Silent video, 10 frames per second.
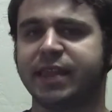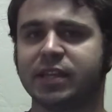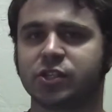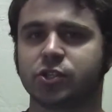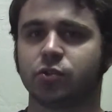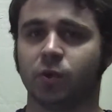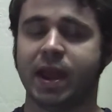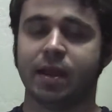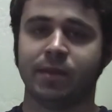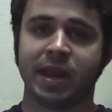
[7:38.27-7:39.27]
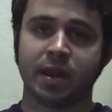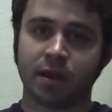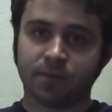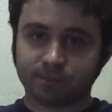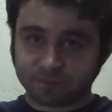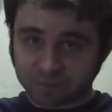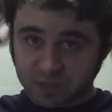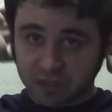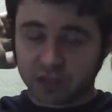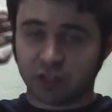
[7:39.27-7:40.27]
That is great. I mean,
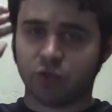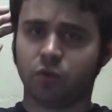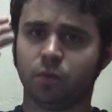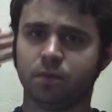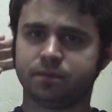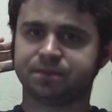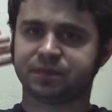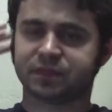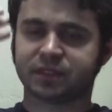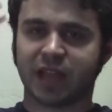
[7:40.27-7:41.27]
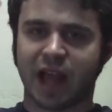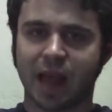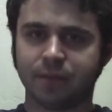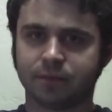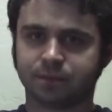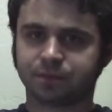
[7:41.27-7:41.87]
you got